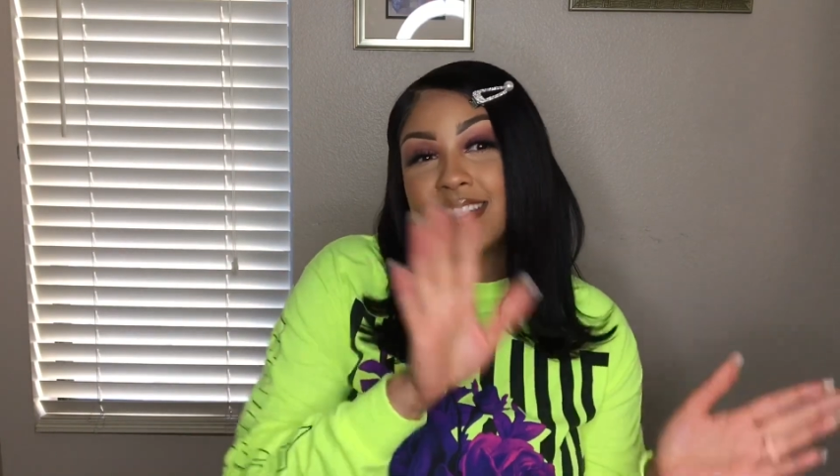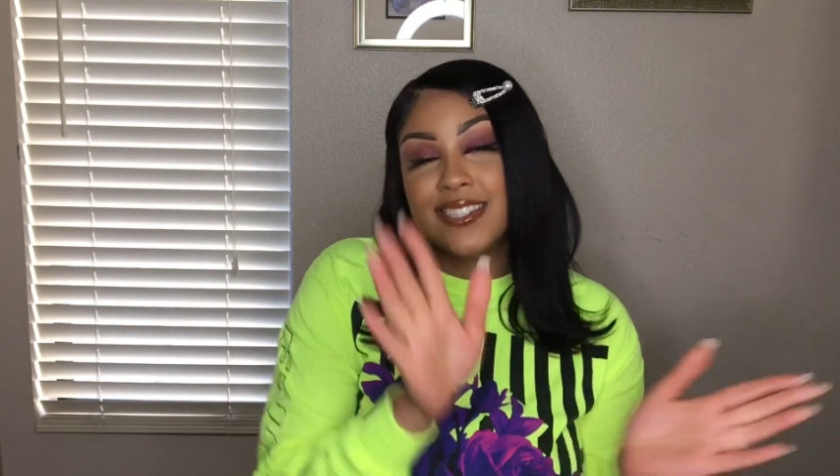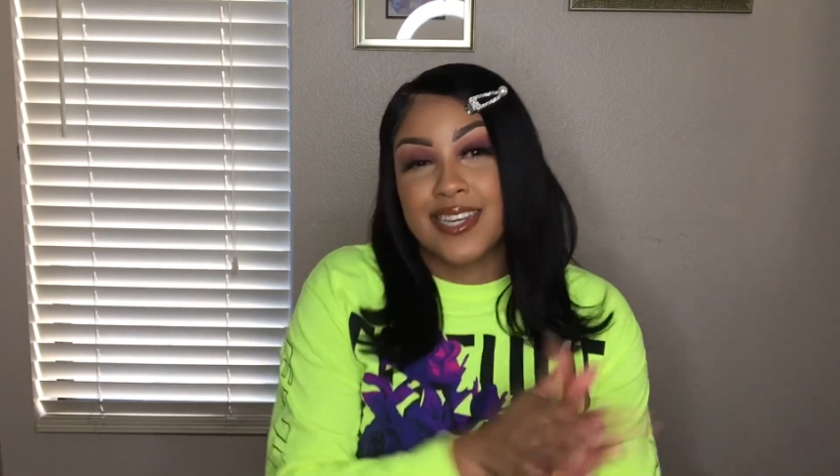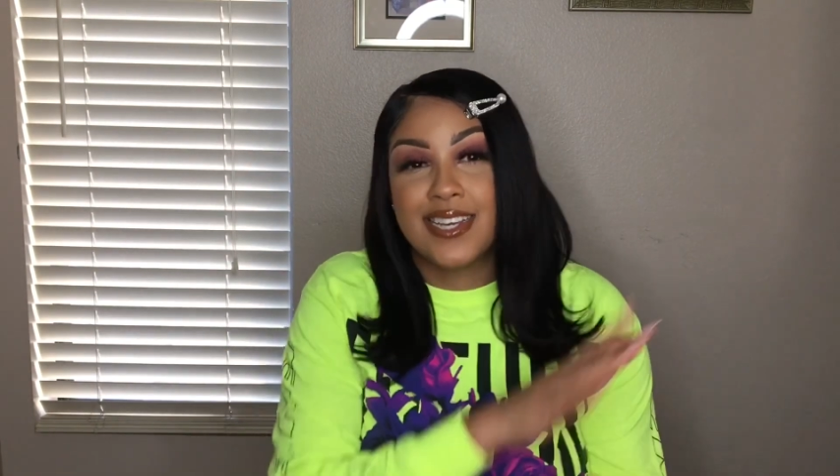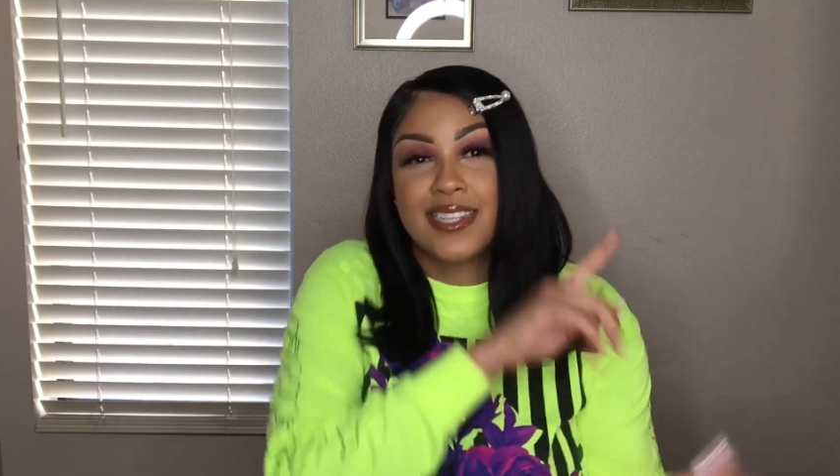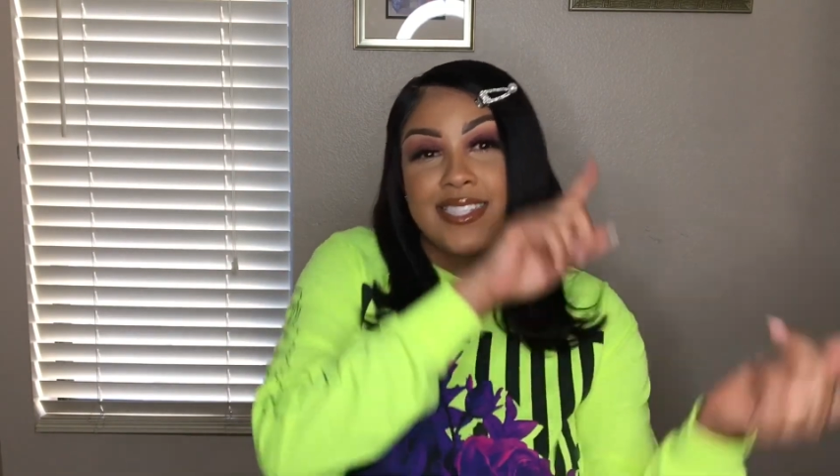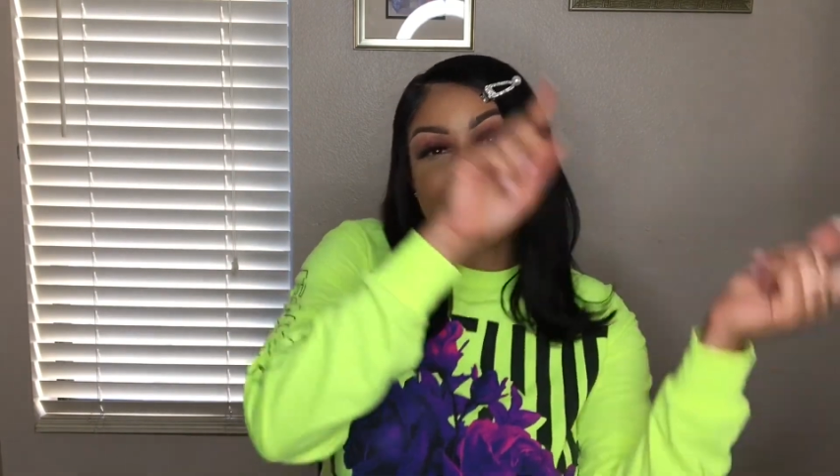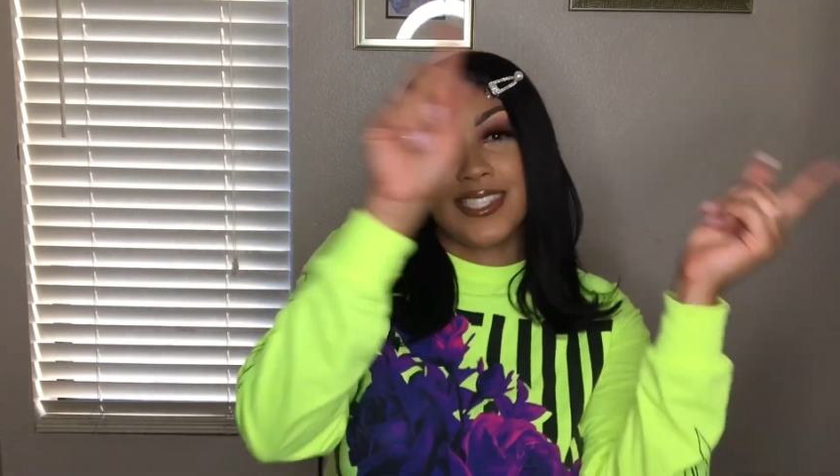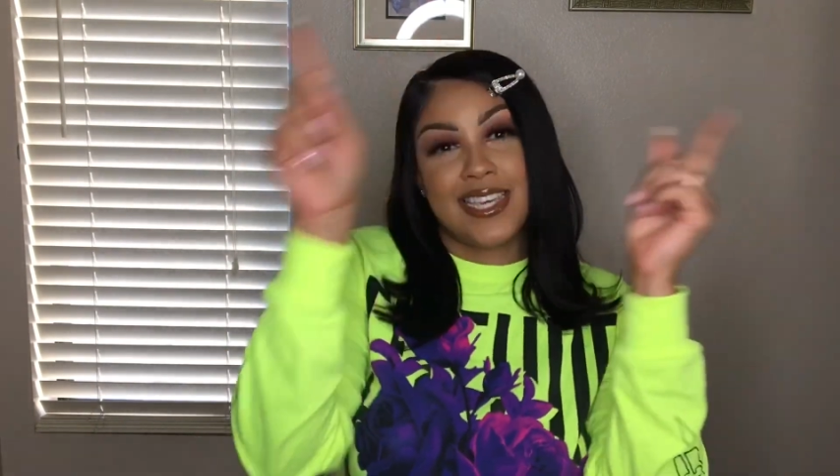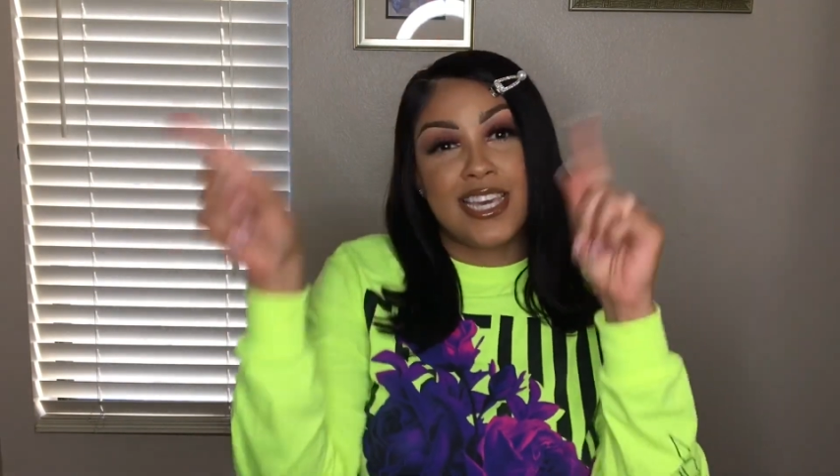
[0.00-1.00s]

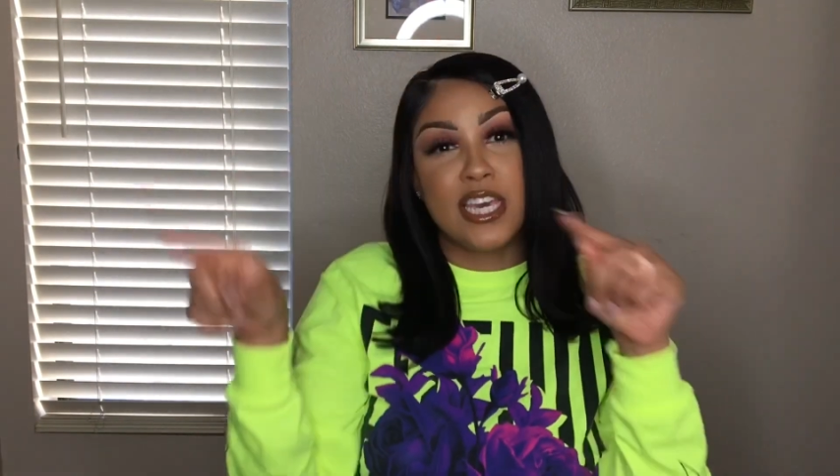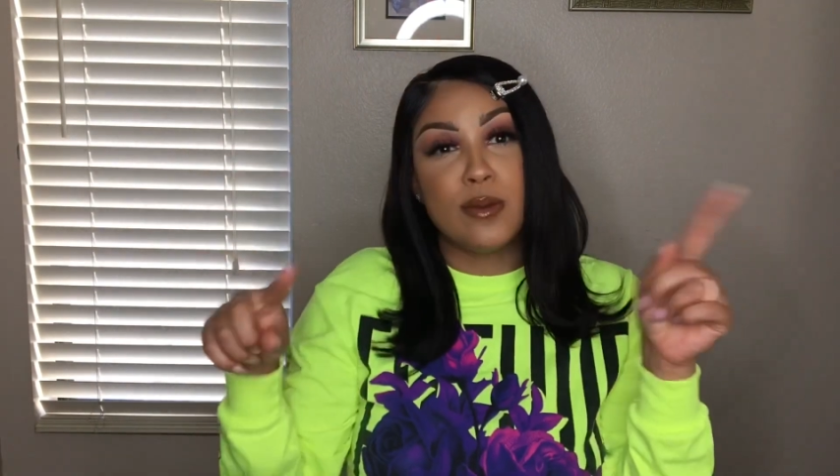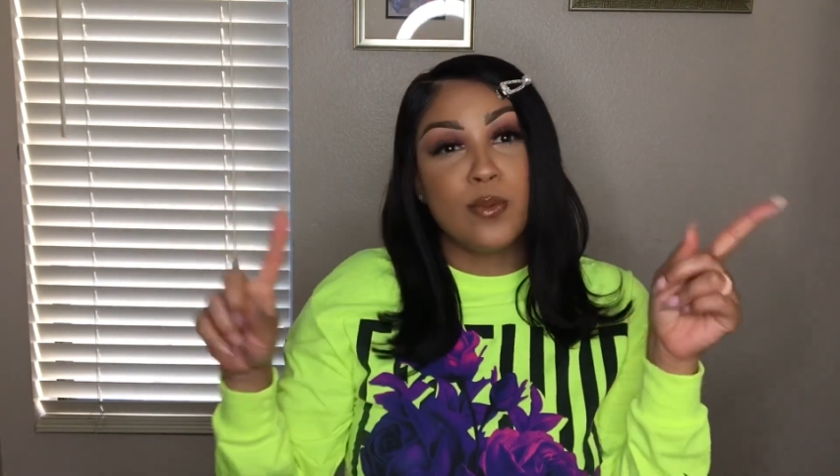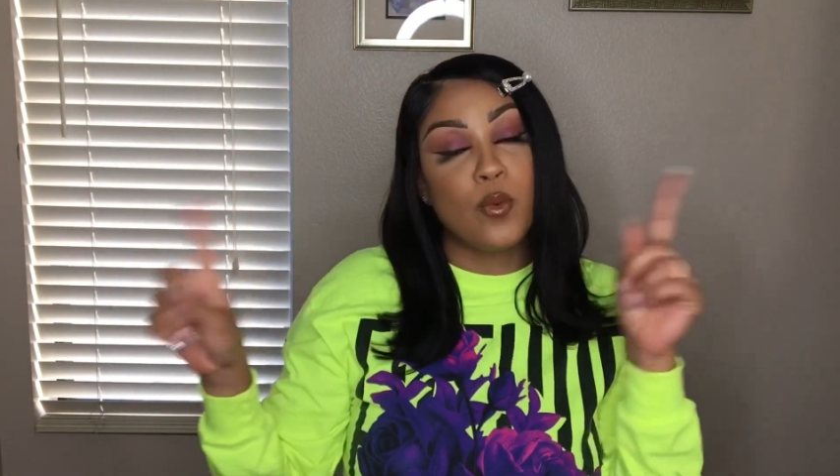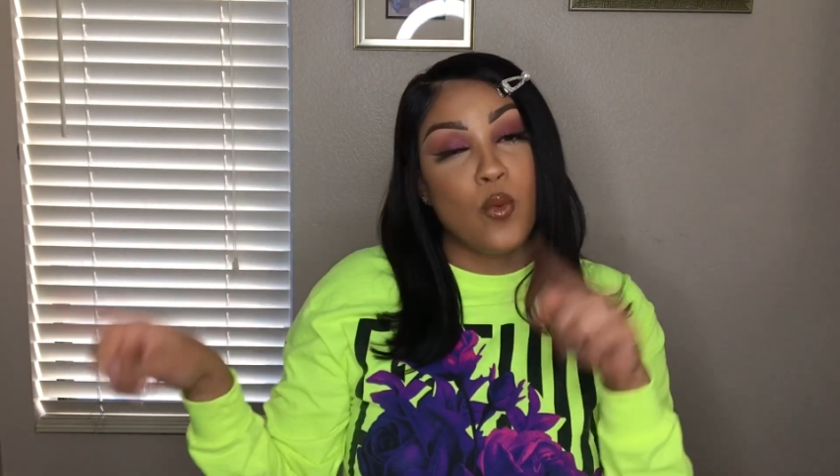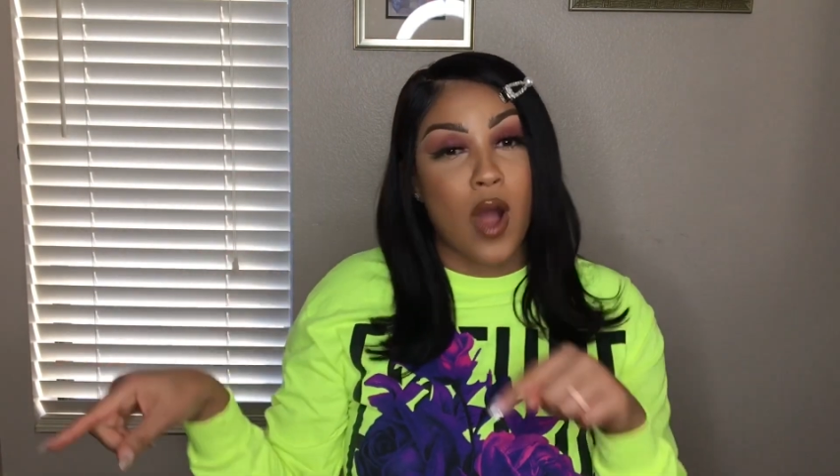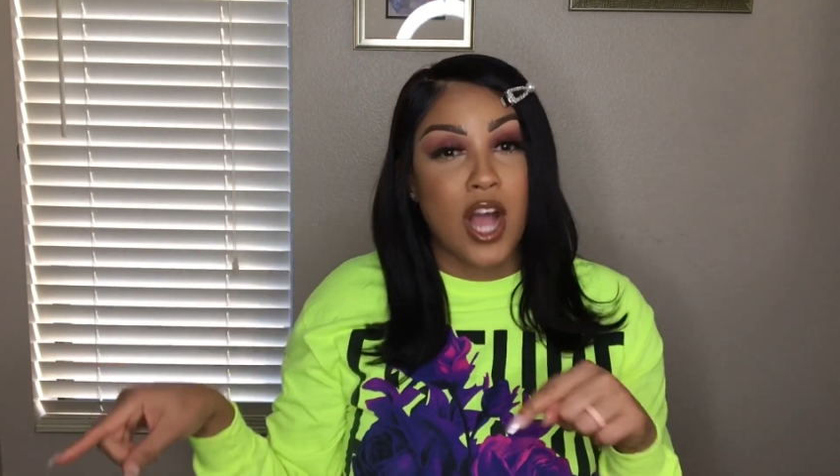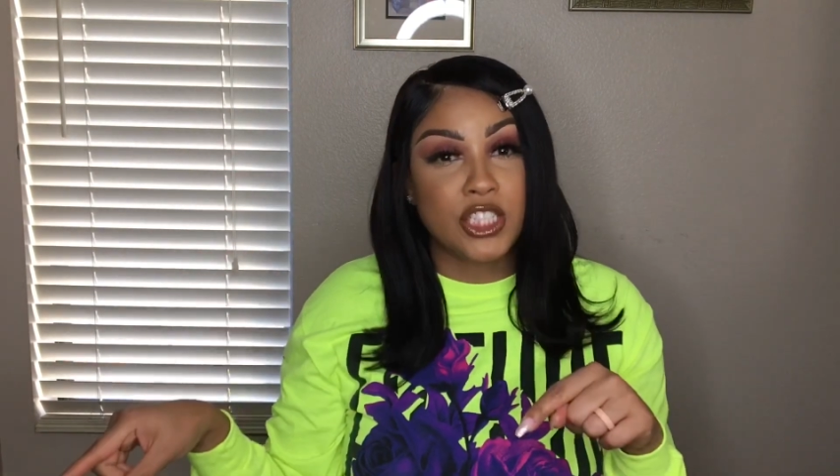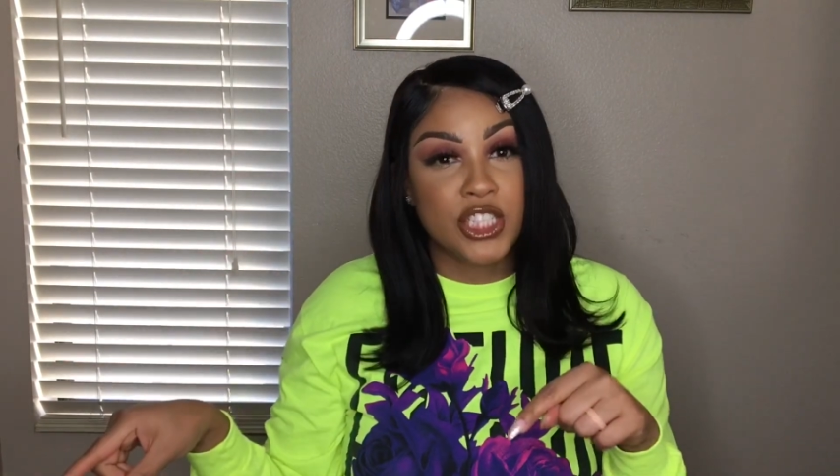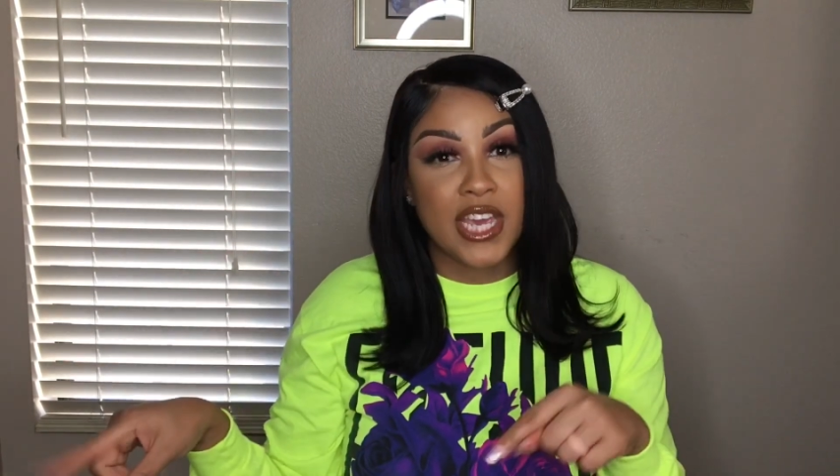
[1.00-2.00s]
just keep
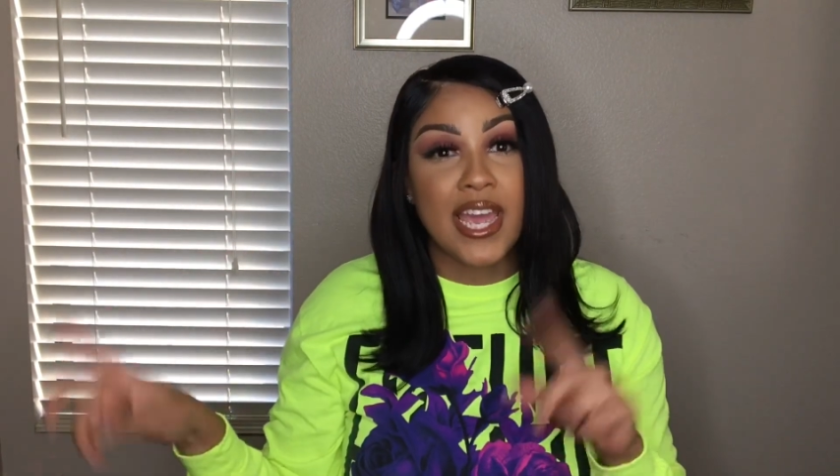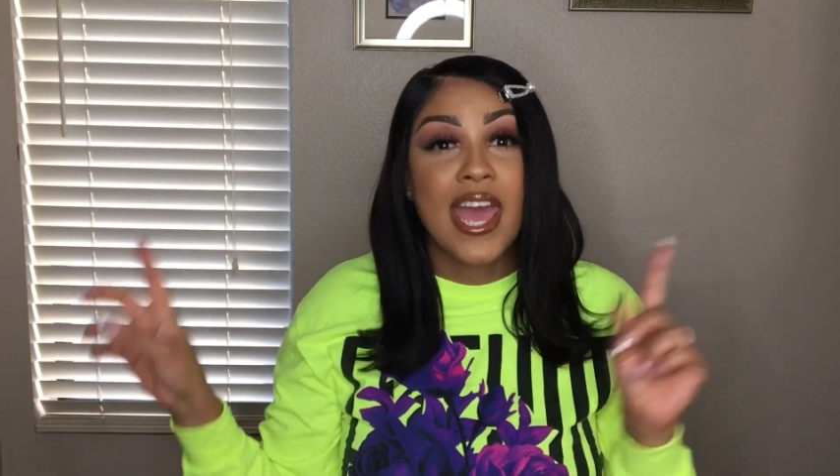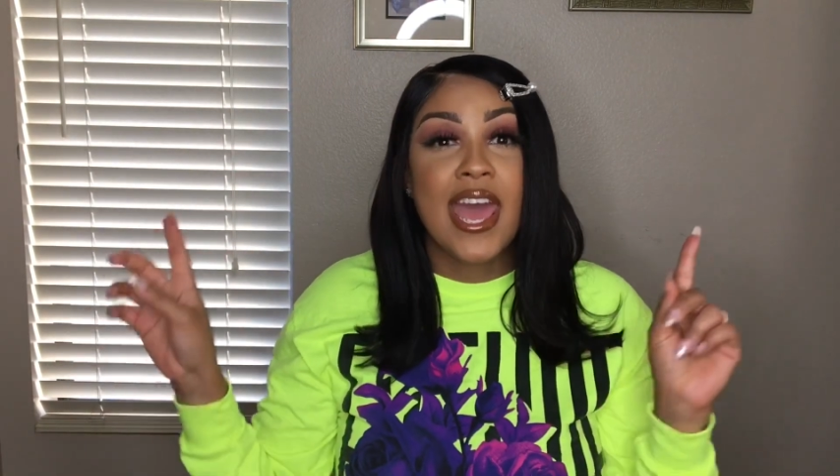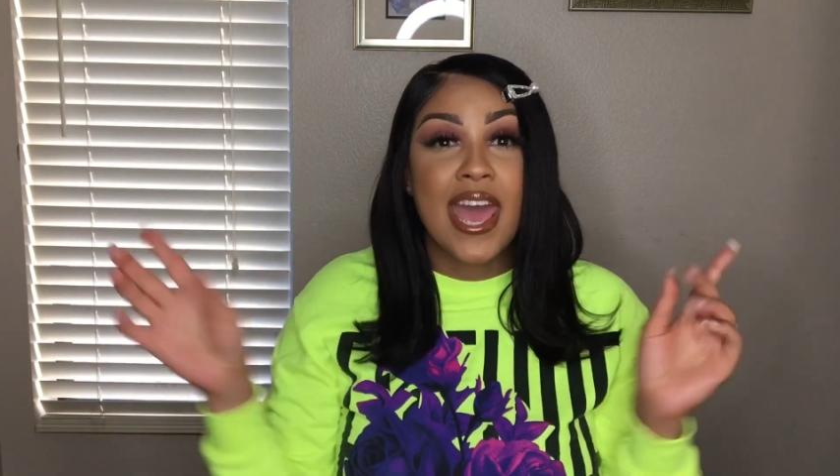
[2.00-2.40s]
watching.